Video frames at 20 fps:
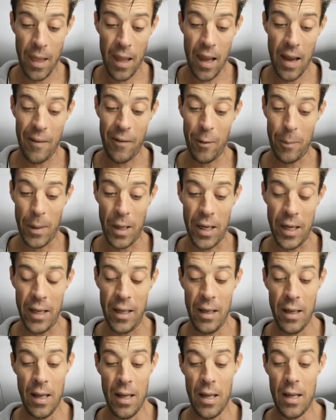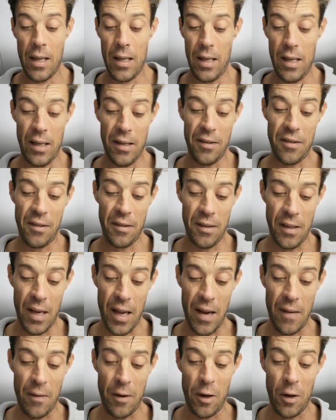everybody, is
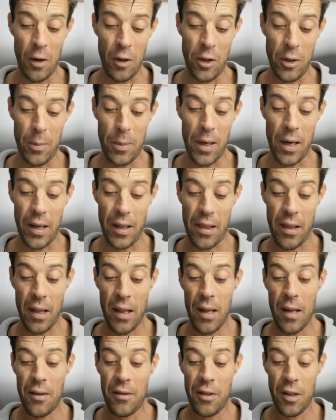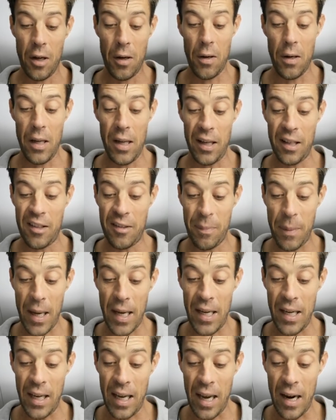never hold your breath. So
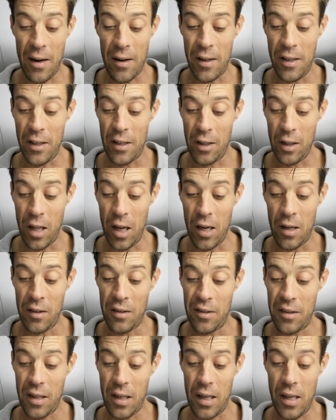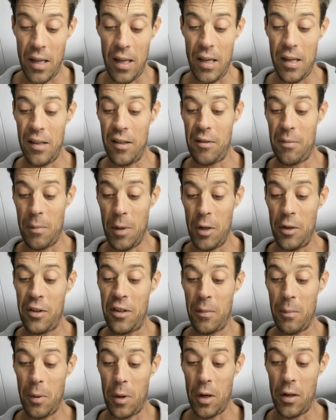expanding air in your lungs is
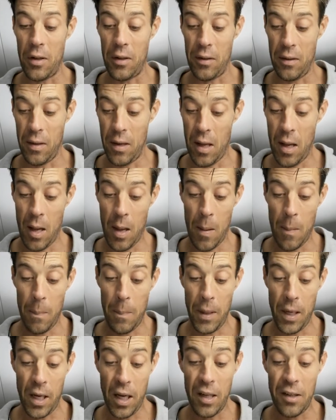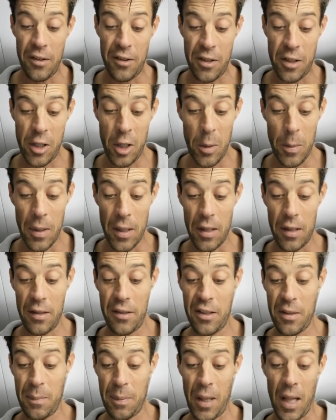most important. Because scuba
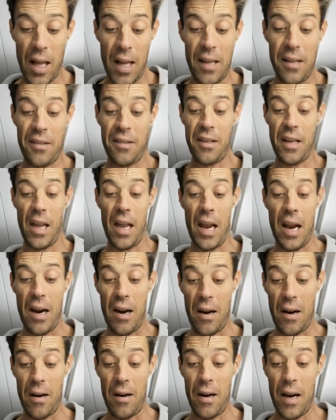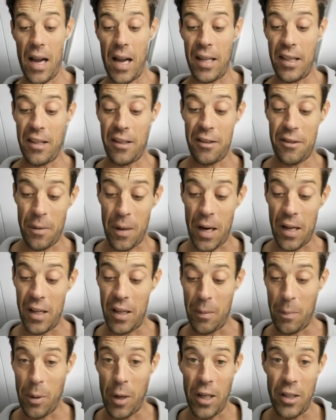supplies air at the
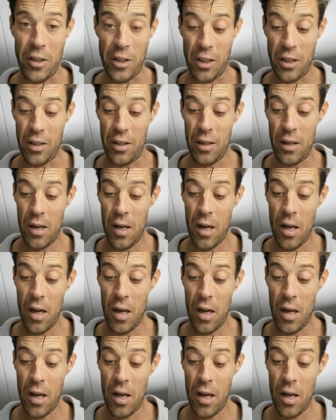surrounding pressure,